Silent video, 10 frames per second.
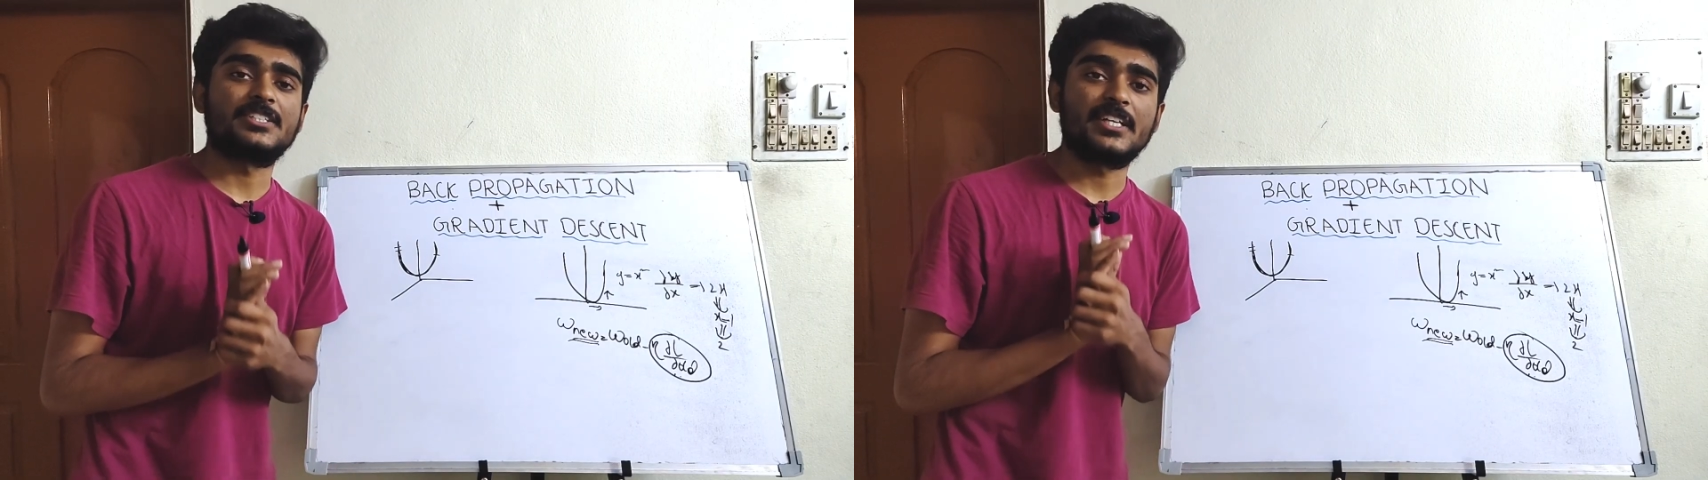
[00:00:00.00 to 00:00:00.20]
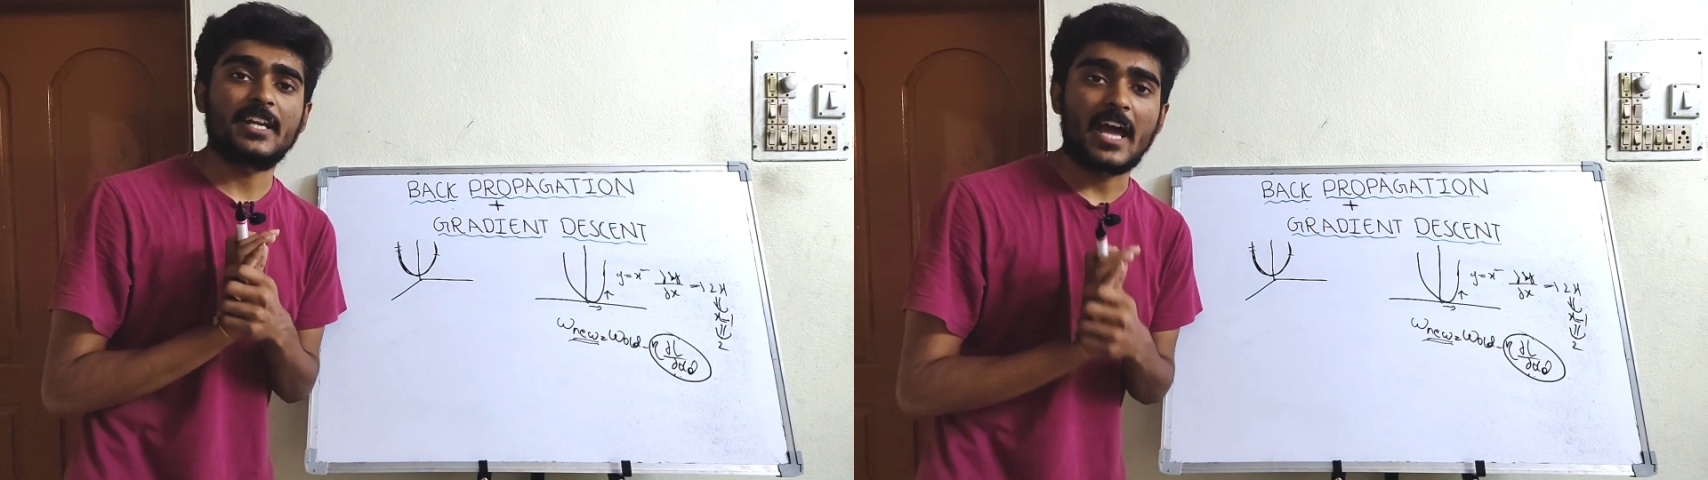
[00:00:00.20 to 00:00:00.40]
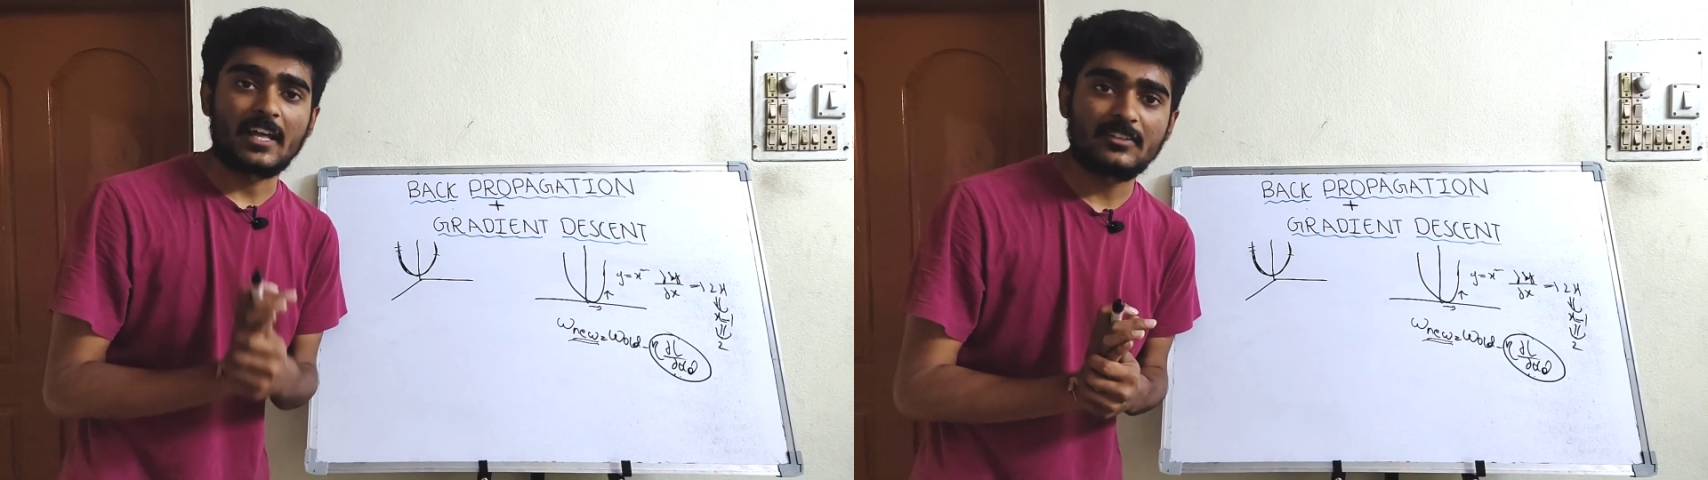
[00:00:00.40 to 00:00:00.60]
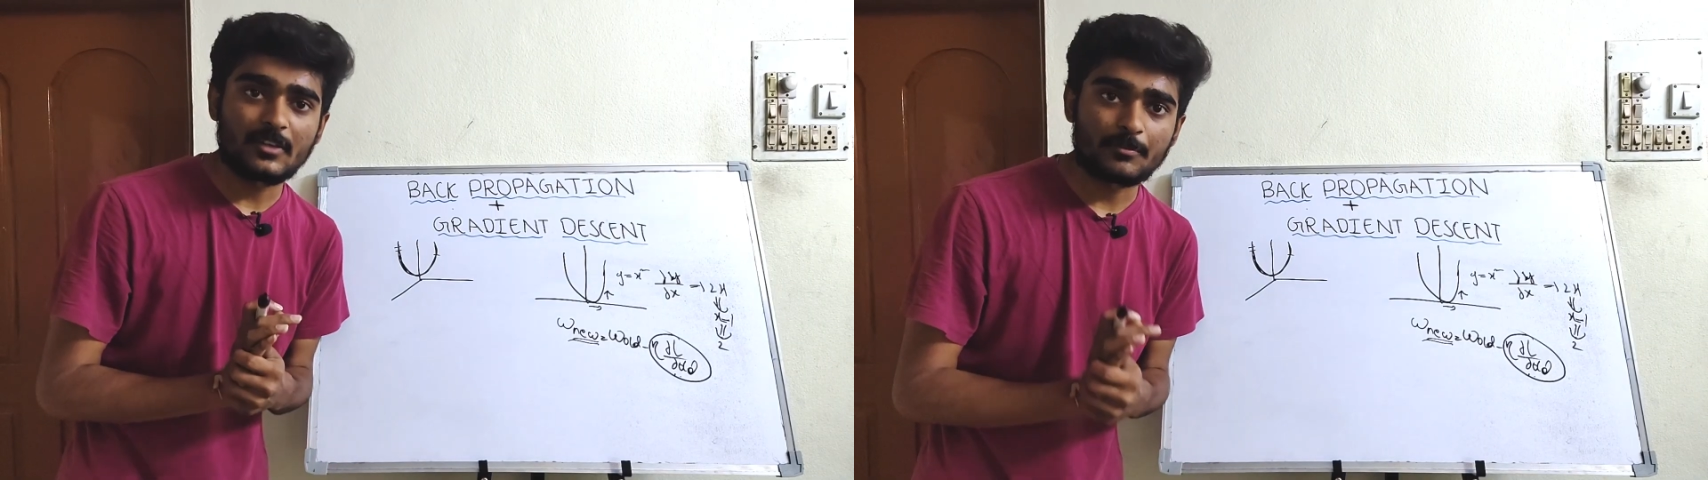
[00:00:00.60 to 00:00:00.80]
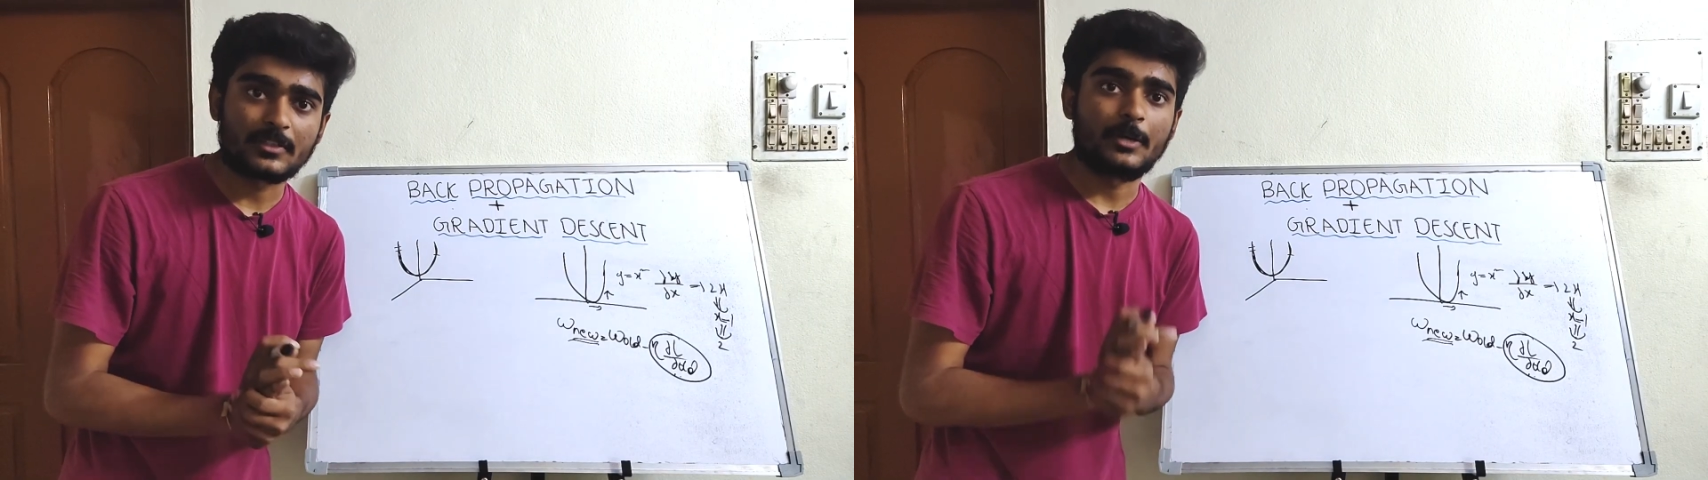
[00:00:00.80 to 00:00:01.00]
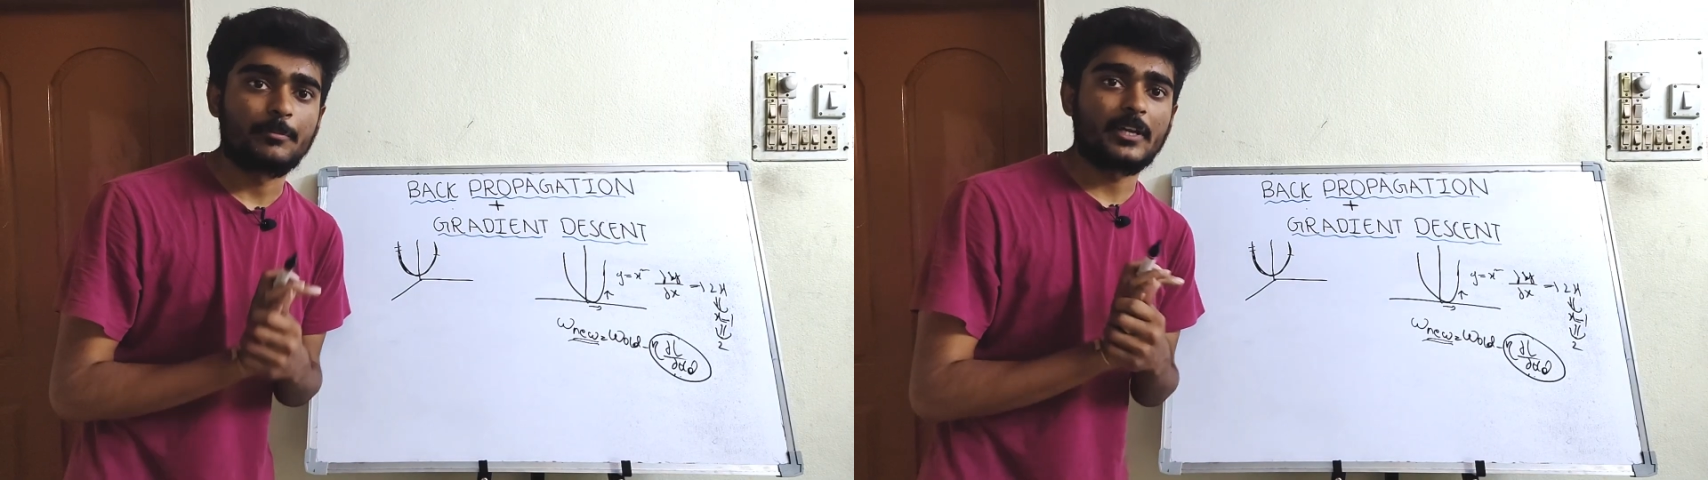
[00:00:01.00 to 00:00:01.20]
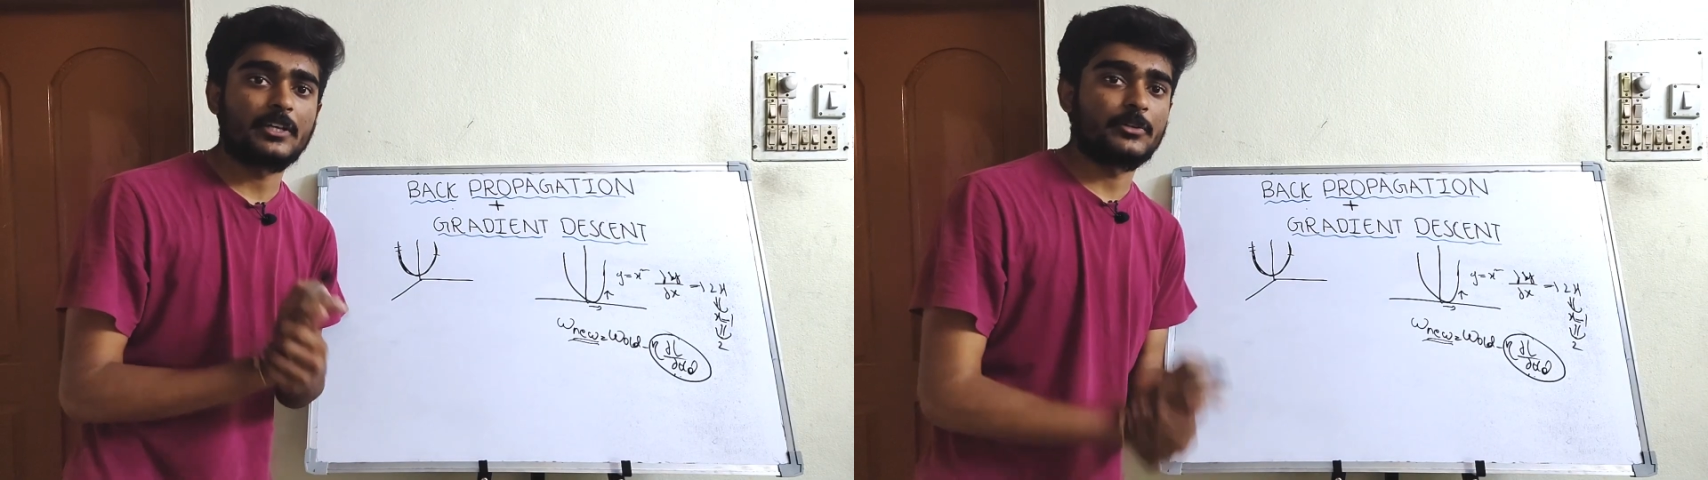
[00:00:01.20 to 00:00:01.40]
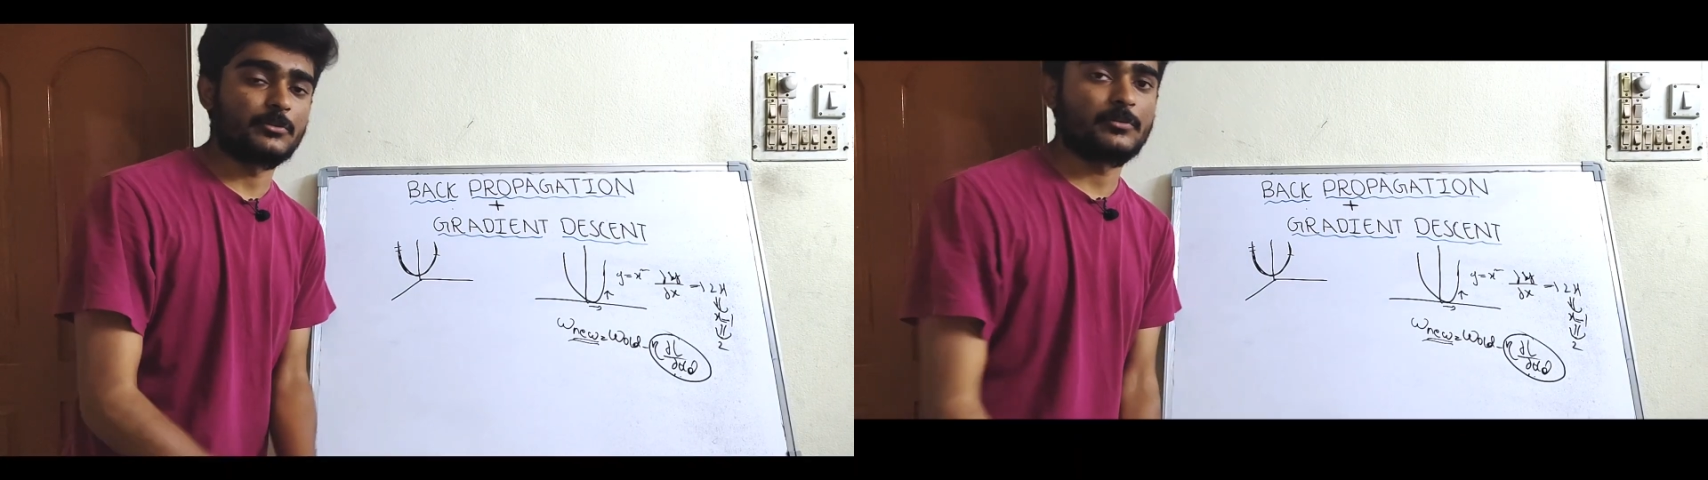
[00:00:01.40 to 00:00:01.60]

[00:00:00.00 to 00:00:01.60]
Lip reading: share and subscribe. Thank you.